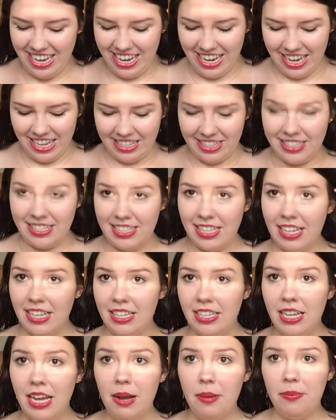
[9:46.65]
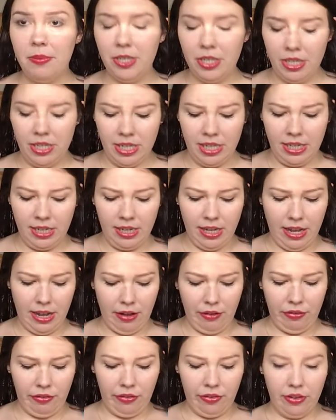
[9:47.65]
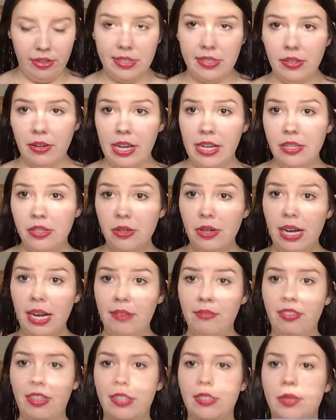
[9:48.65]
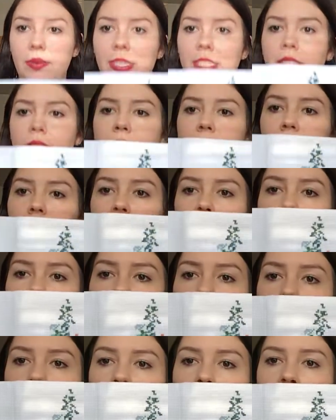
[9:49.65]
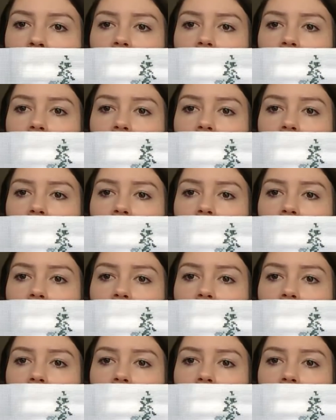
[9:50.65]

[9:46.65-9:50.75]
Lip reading: and said, yep, good enough. So I do have this one started,